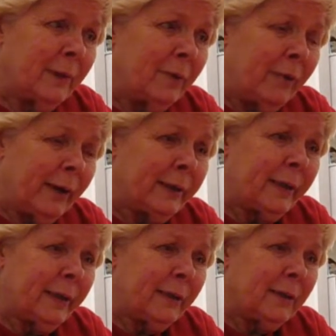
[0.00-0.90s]

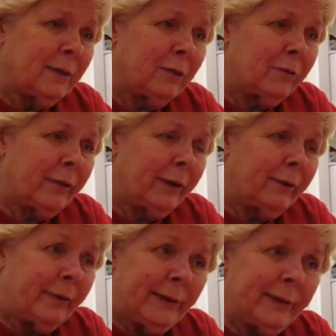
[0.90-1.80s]
grandkids, and
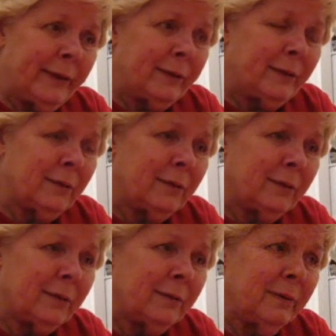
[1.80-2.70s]
great-grandkids
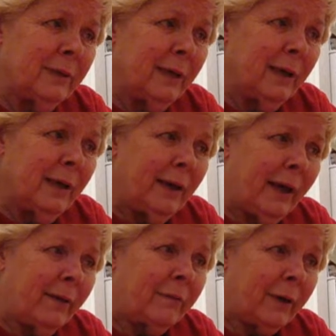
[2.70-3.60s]
to
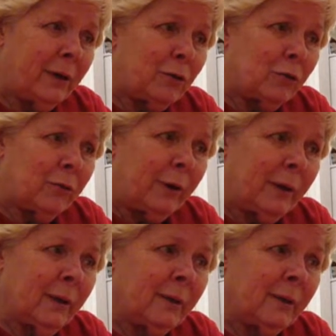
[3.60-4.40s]
have that joy.